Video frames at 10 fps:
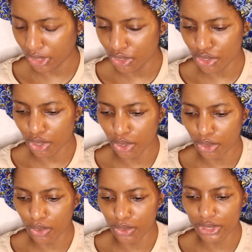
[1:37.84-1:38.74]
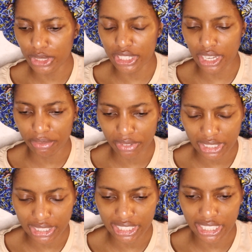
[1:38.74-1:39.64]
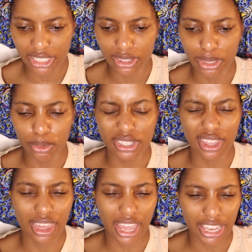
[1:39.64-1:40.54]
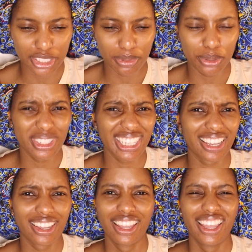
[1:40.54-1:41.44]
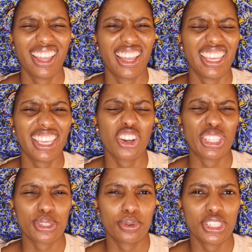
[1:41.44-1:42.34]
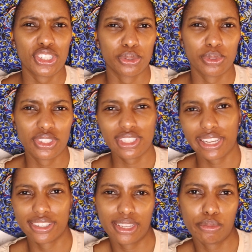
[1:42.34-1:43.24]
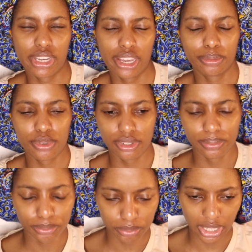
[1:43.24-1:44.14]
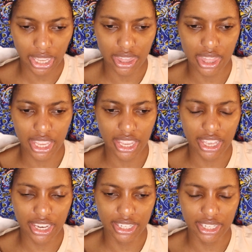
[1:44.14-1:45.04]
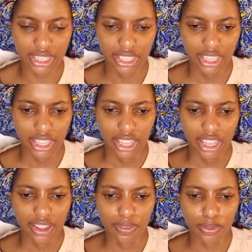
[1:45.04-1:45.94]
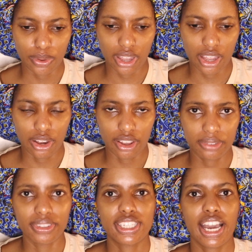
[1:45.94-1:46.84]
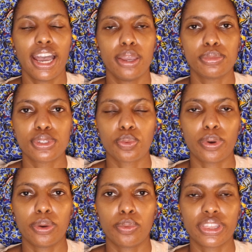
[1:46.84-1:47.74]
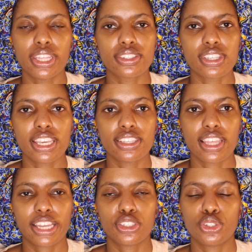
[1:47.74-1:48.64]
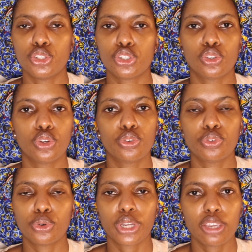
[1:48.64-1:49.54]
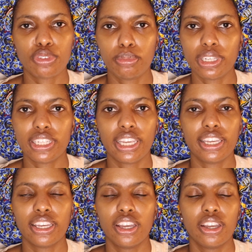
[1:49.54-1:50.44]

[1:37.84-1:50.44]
So definitely there was that, but it was like inconsequential. It was just like sometimes. And then a lot of the times what they'll say is that you should look for heavy bleeding,